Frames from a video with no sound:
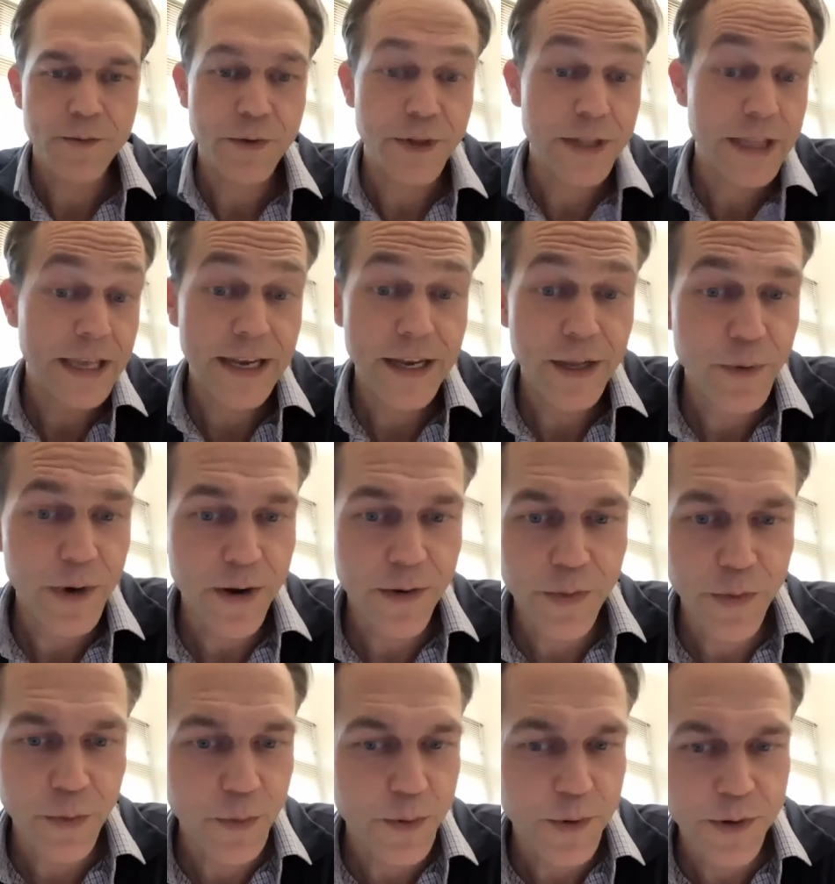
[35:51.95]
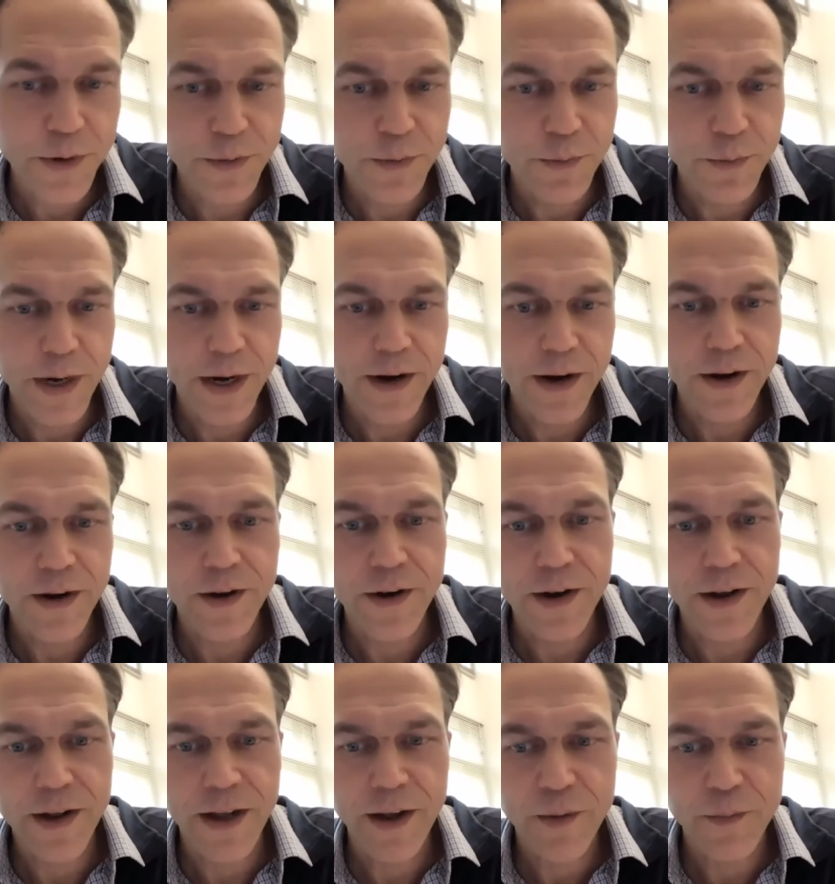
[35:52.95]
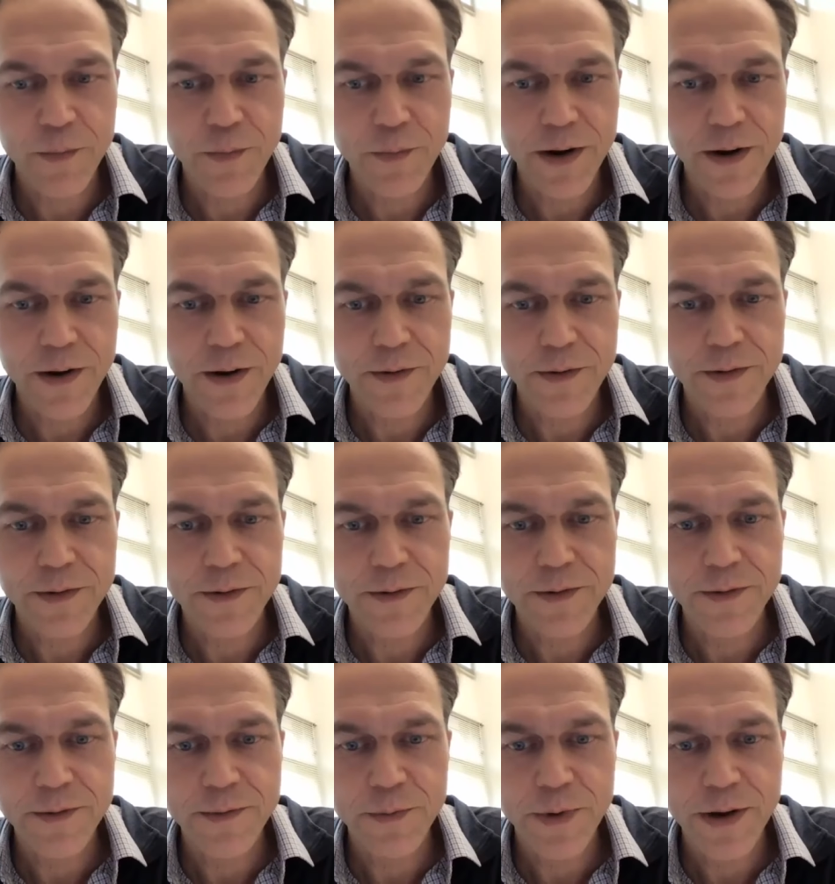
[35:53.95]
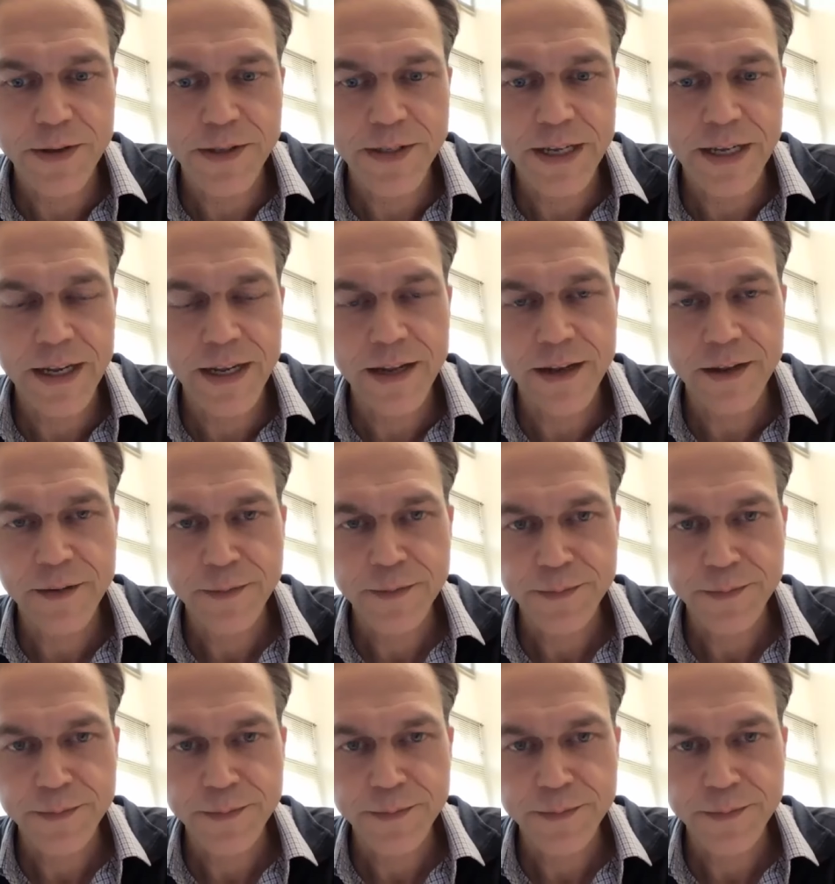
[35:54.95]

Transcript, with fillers: really anywhere in the world where uh, where where it's needed.